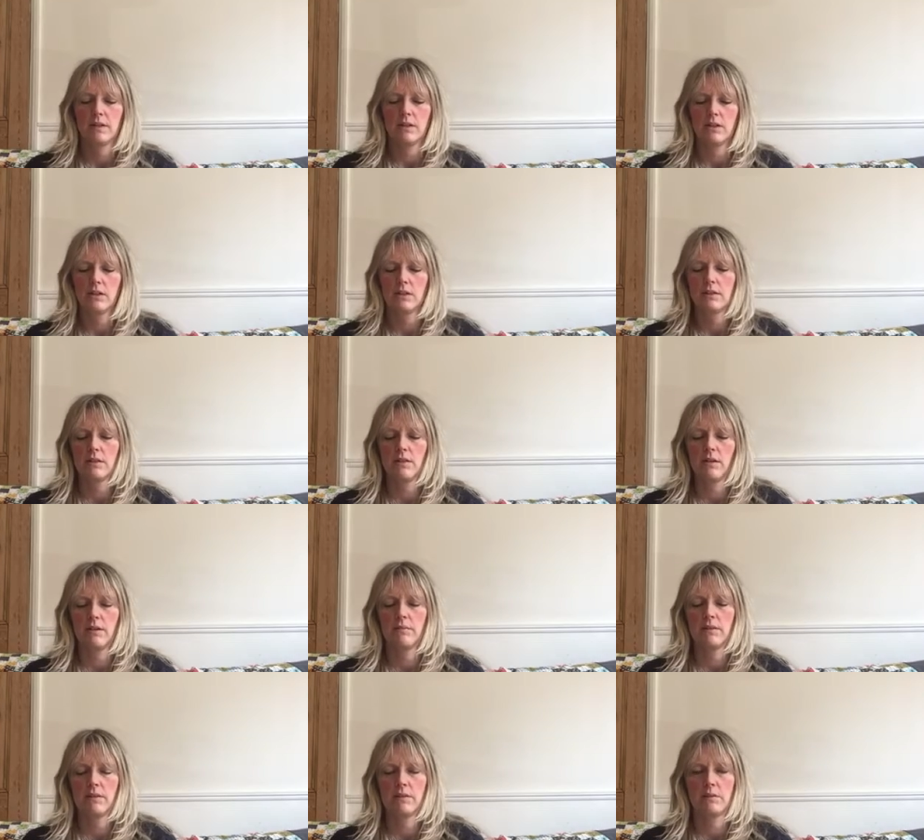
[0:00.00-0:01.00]
A good
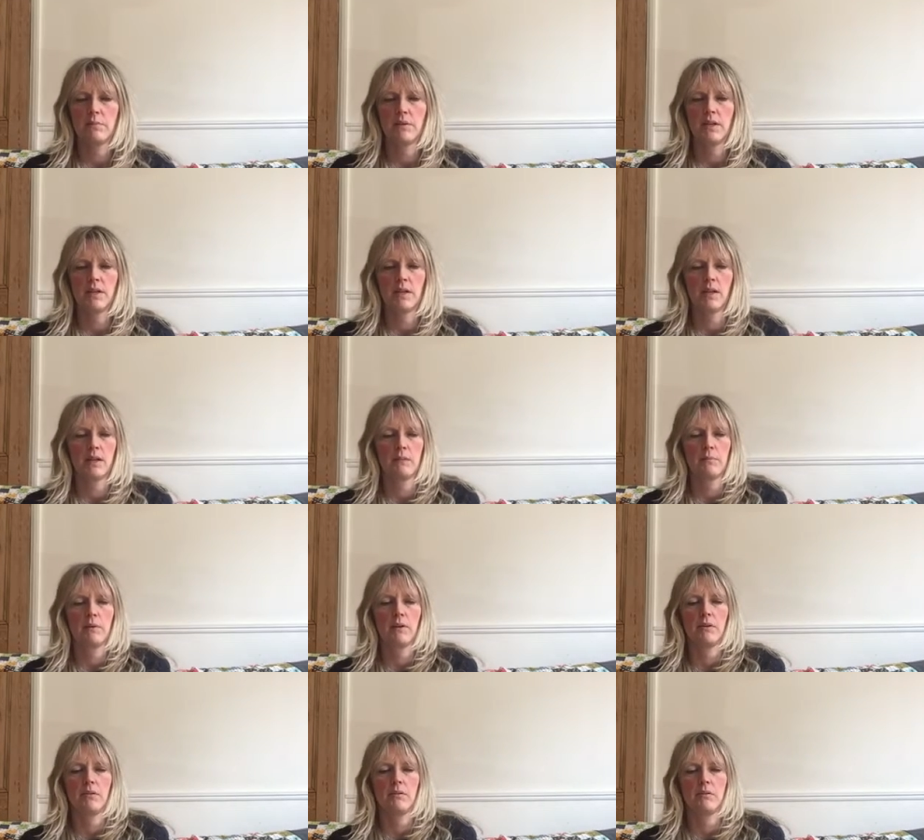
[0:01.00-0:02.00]
time is being had
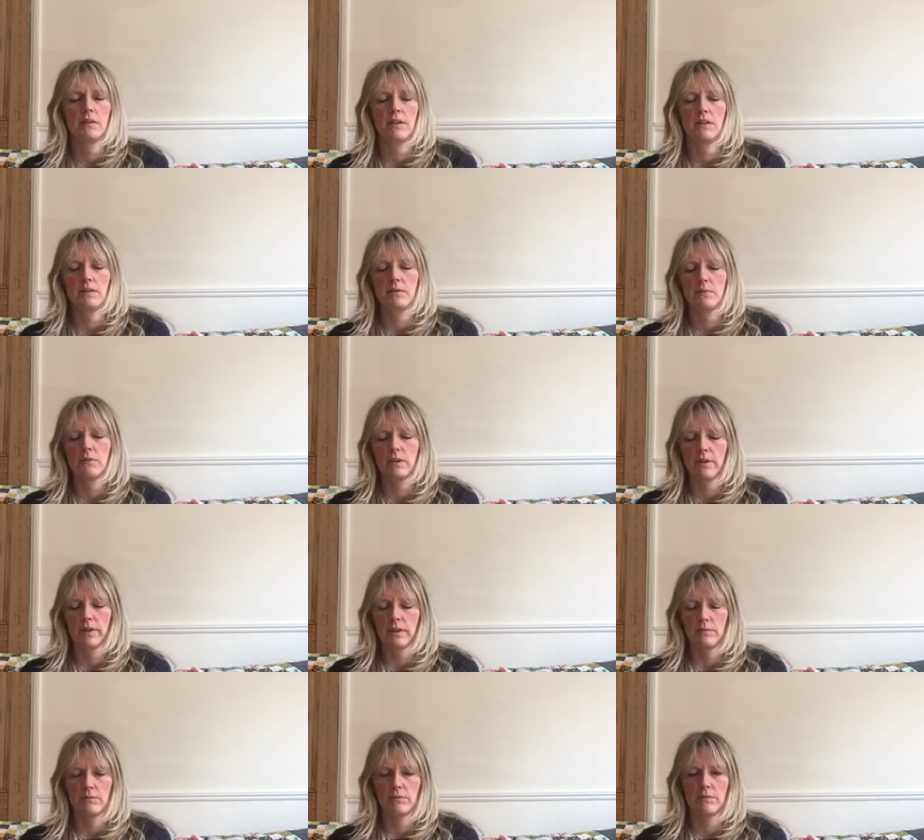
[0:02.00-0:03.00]
by all, and that's what
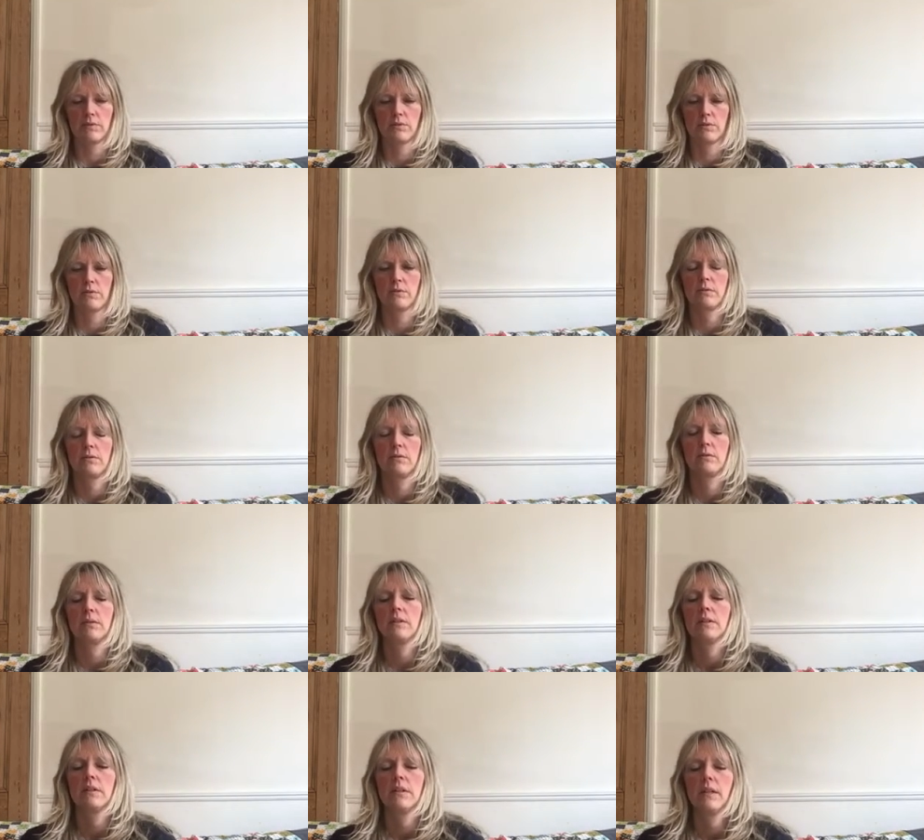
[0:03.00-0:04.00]
counts.
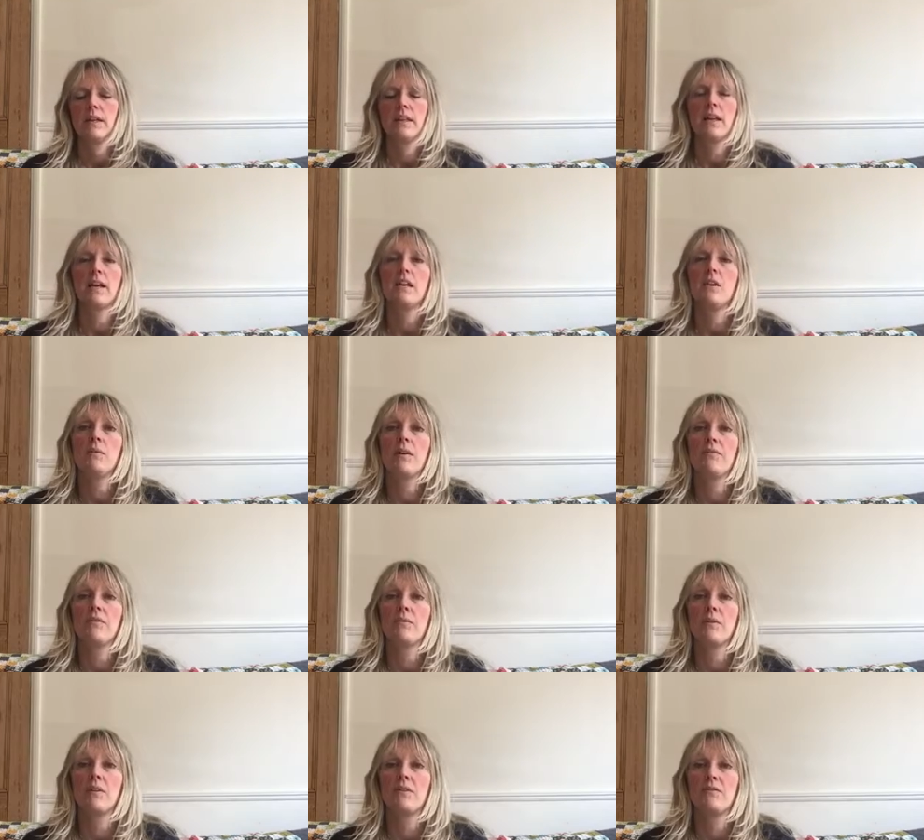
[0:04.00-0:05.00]
Thank you
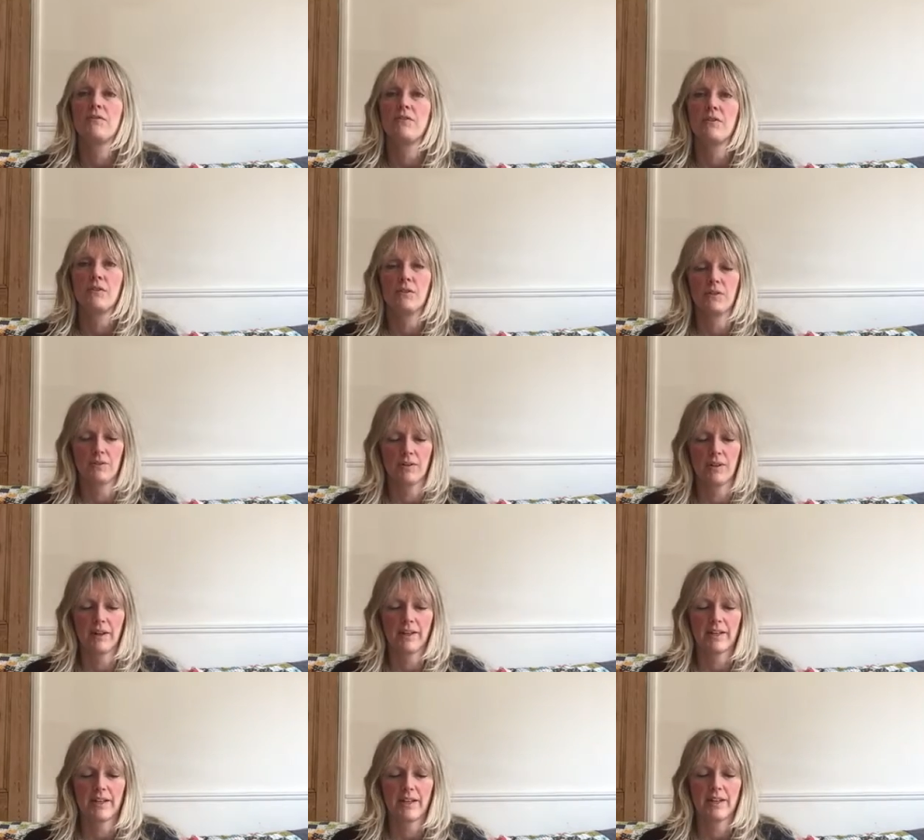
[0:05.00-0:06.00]
everyone for
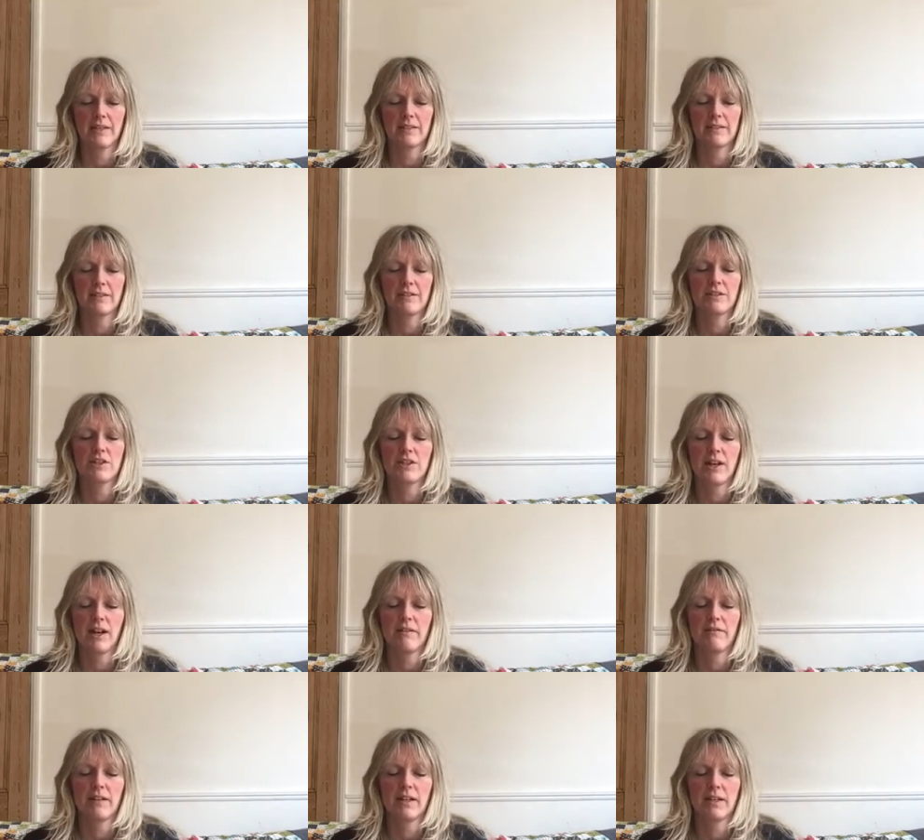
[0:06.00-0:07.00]
liking,
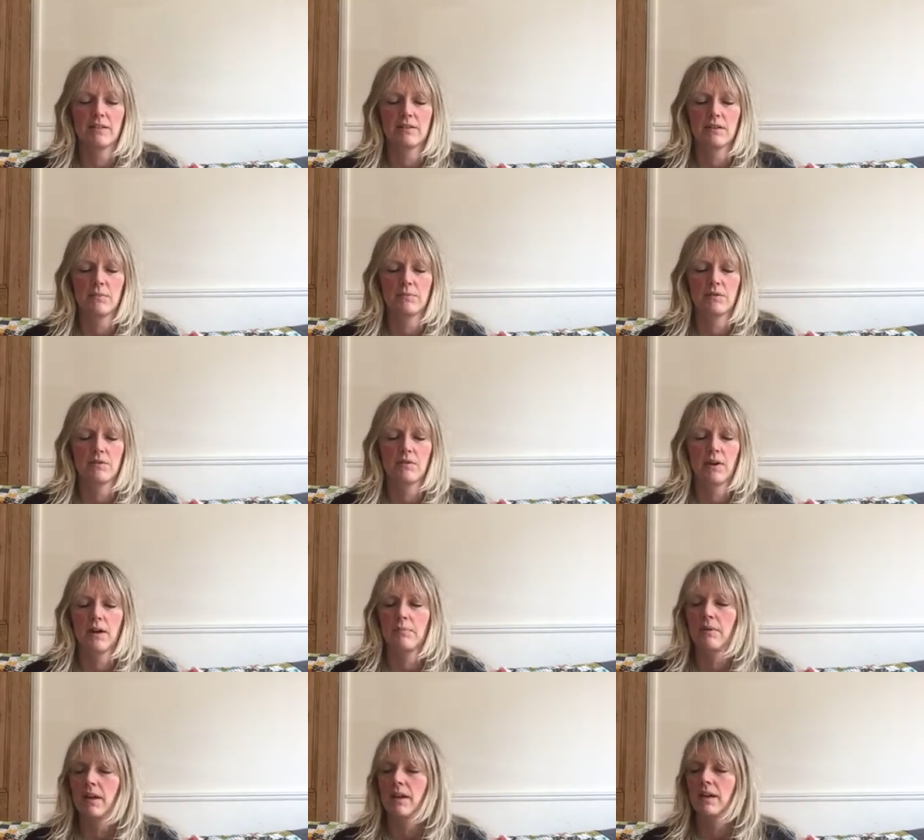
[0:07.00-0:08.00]
sharing,
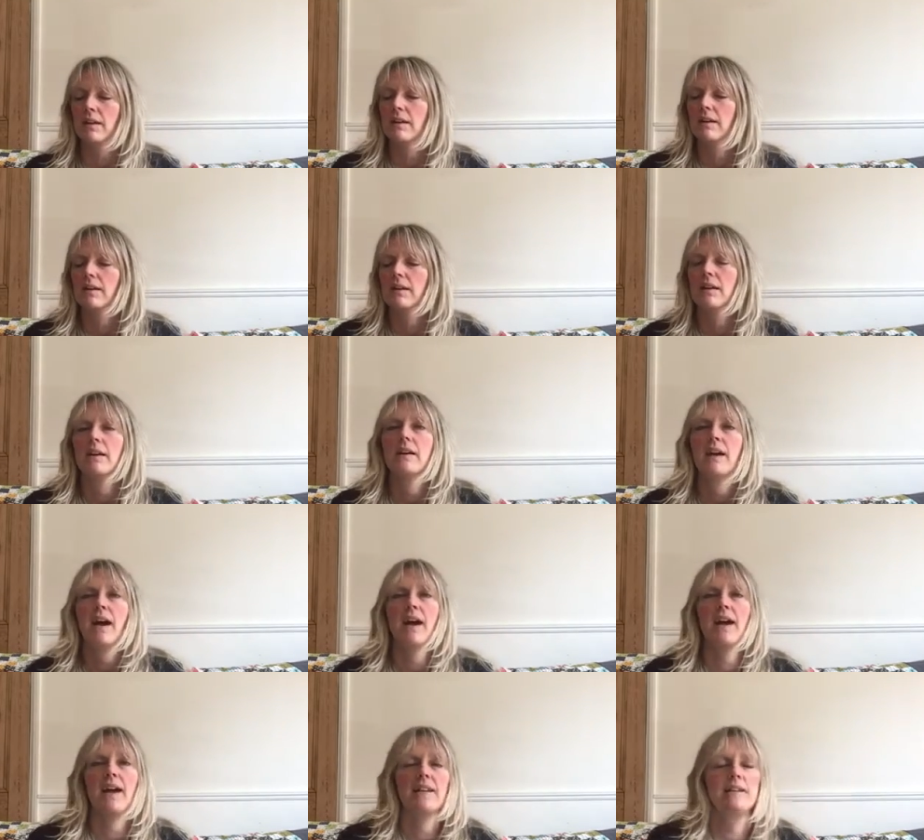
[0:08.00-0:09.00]
subscribing,
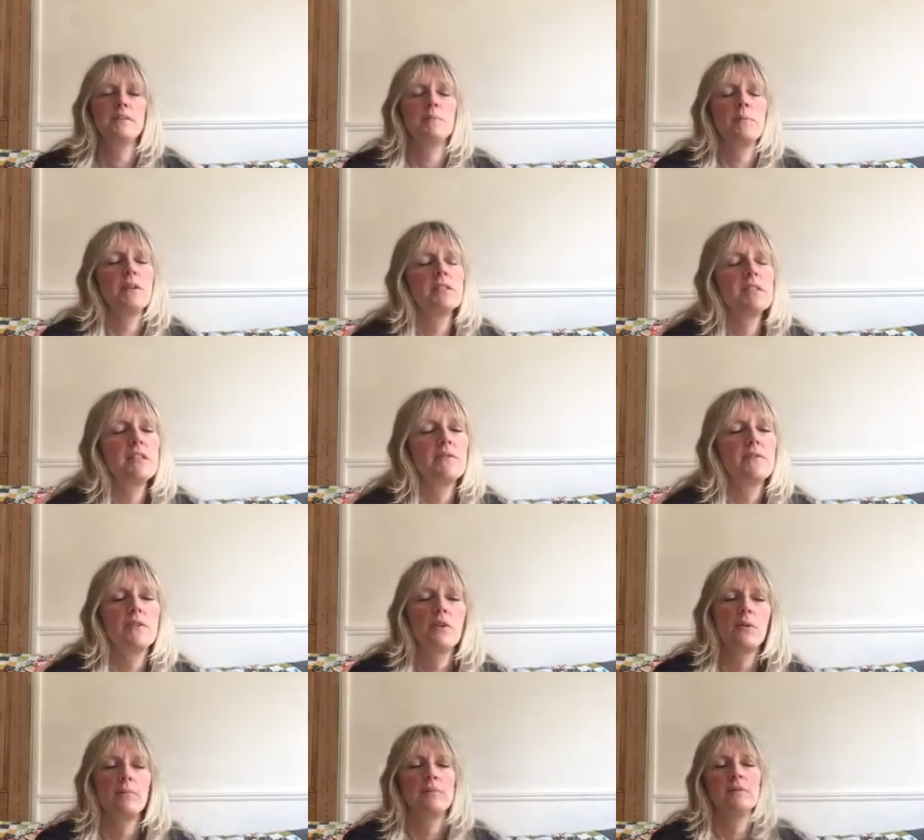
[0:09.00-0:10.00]
and especially for
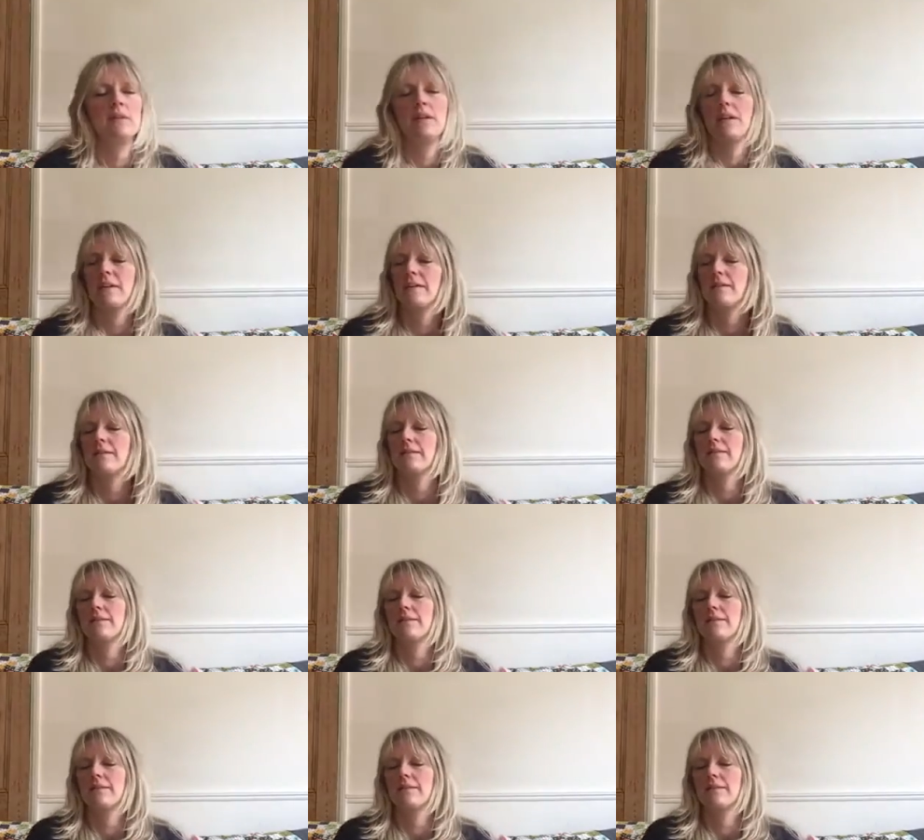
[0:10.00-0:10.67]
commenting.